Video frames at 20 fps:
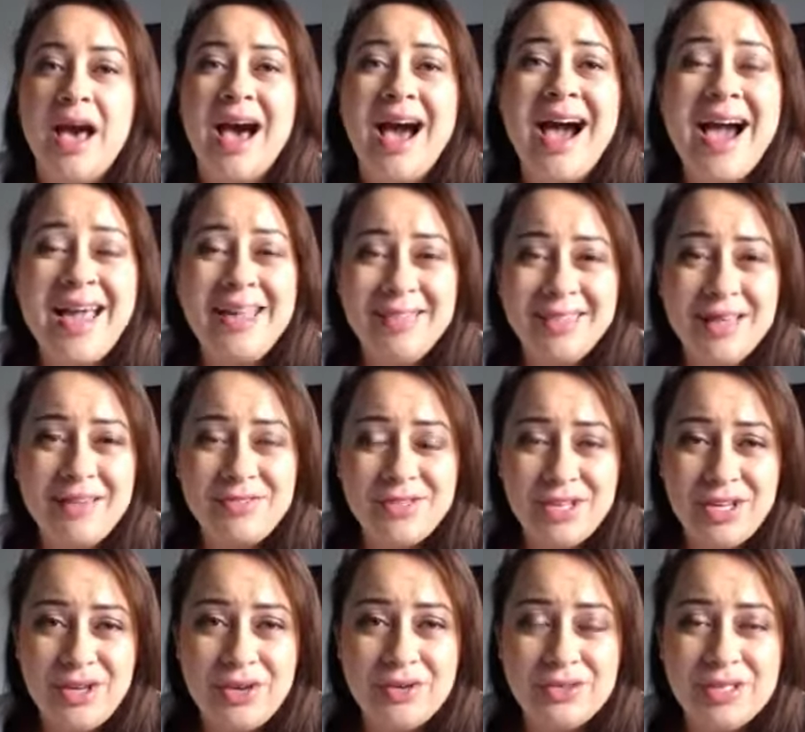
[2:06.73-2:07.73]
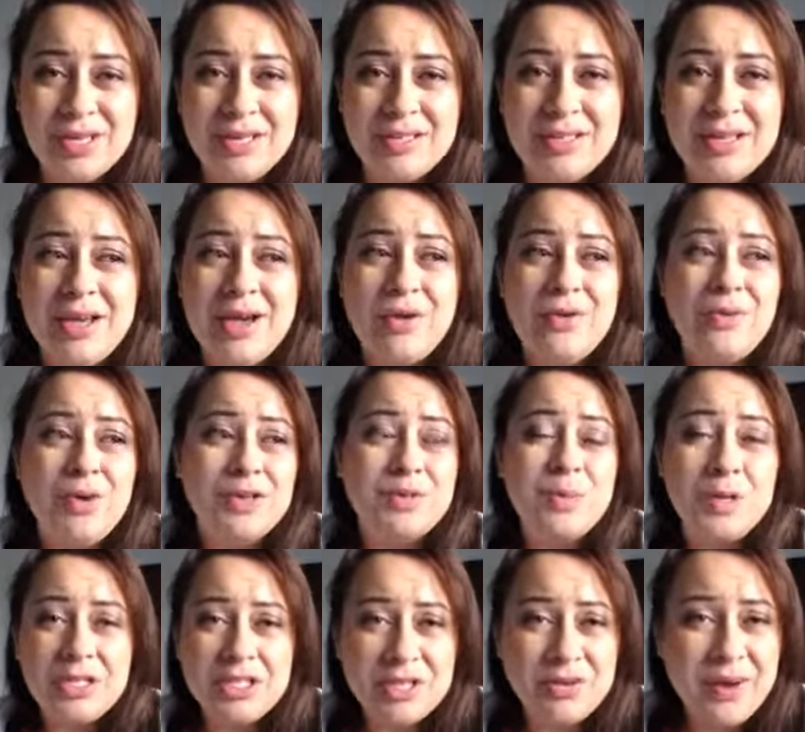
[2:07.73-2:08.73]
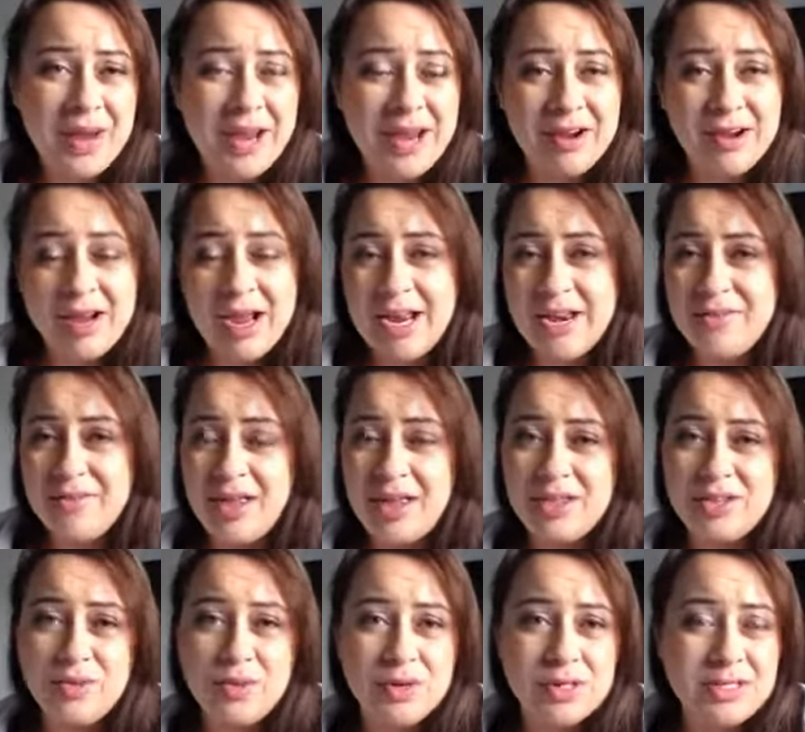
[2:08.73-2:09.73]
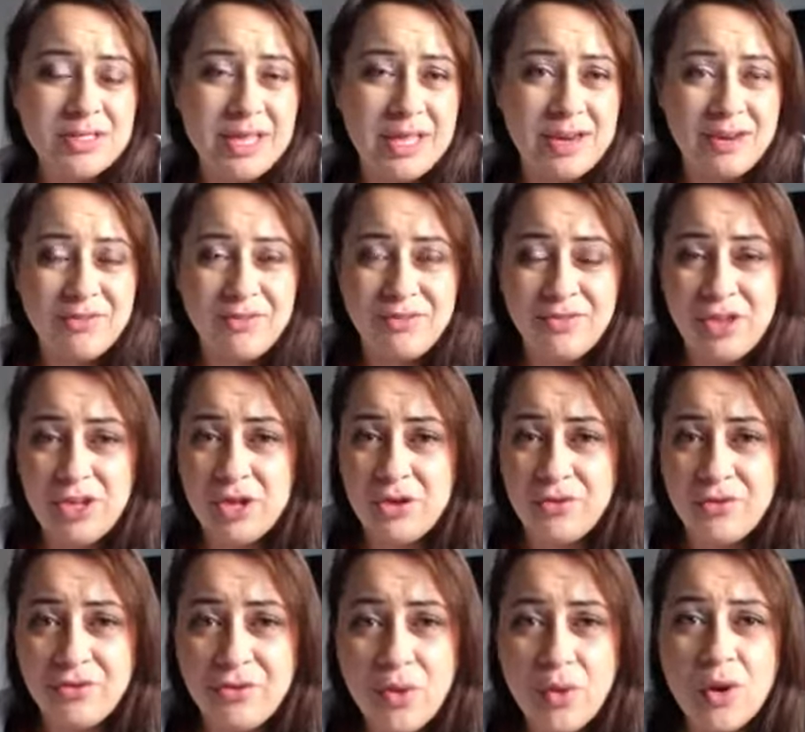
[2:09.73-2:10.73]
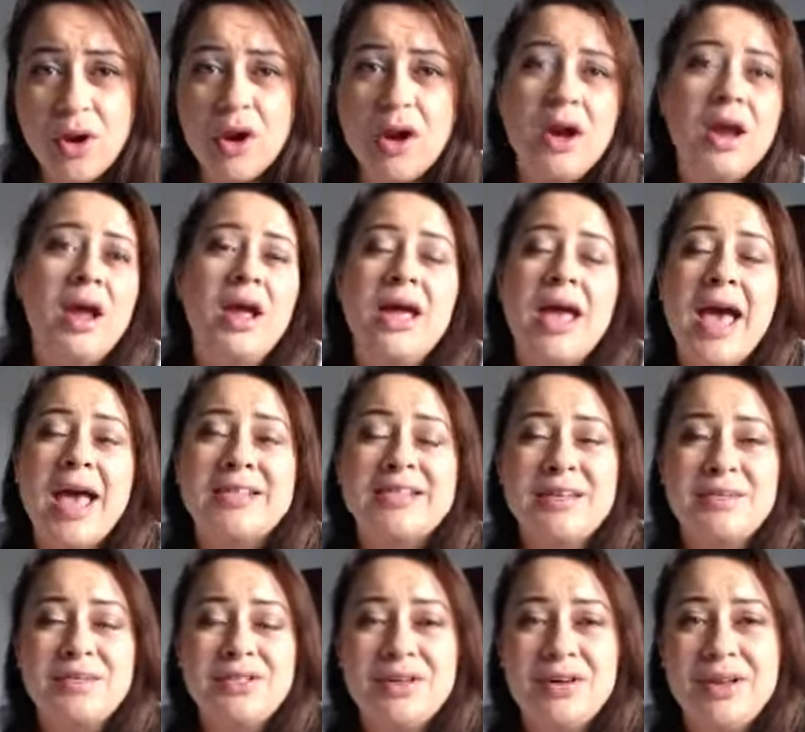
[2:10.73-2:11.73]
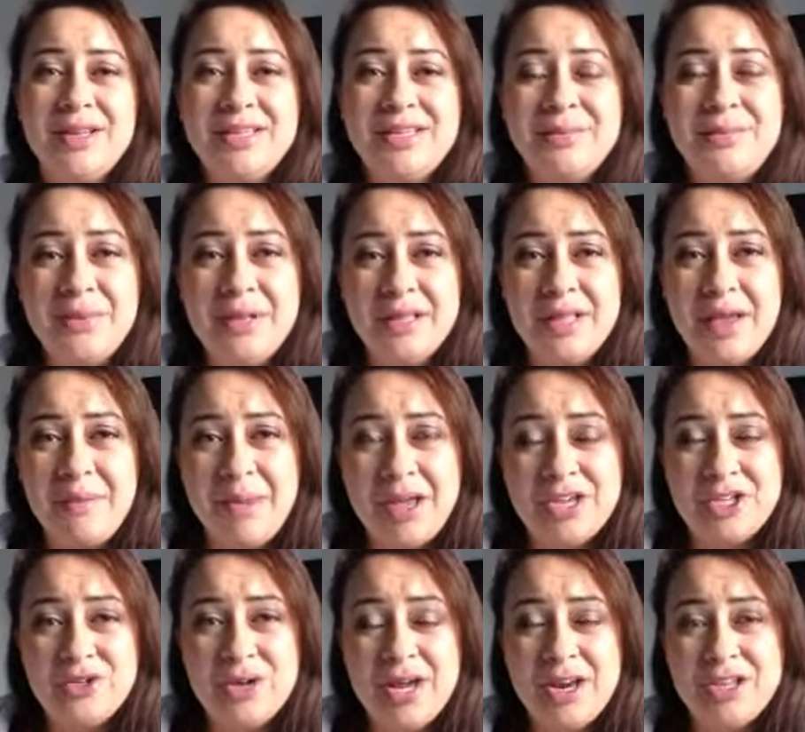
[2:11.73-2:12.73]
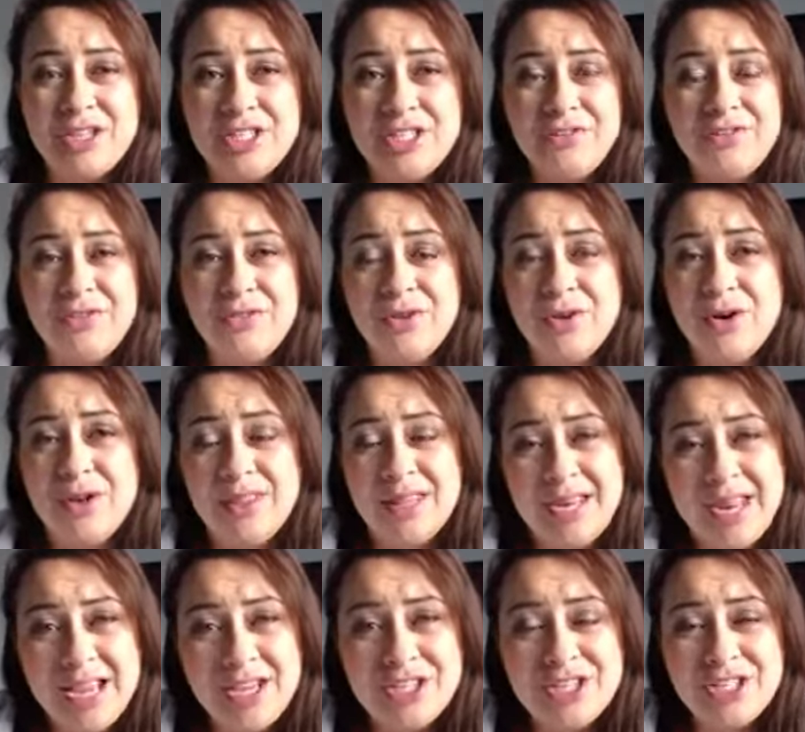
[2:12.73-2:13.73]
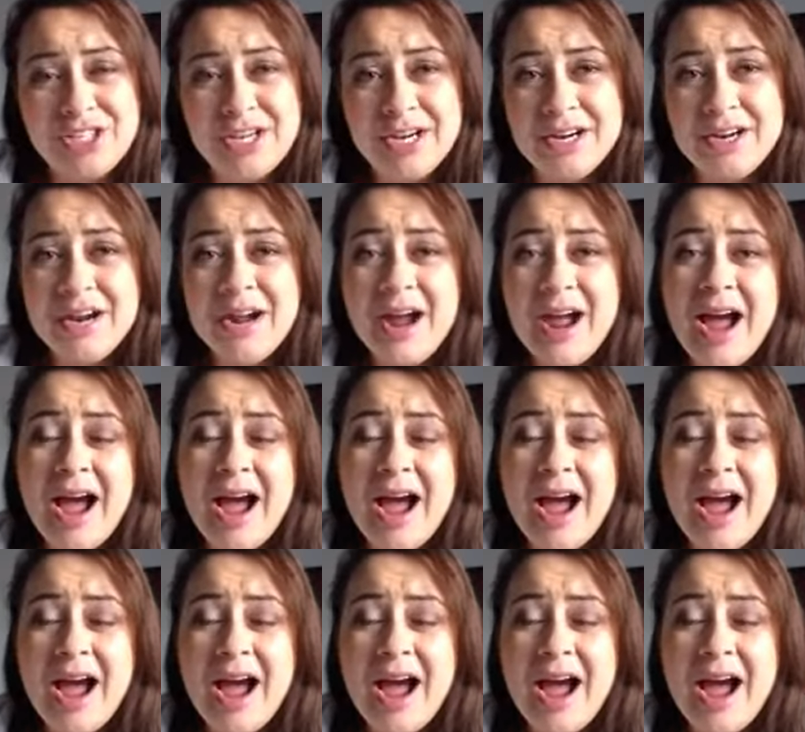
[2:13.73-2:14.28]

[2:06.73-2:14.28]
I love to use it, especially right here kind of towards the end of Q4, as I'm starting to build out my strategy for the next year.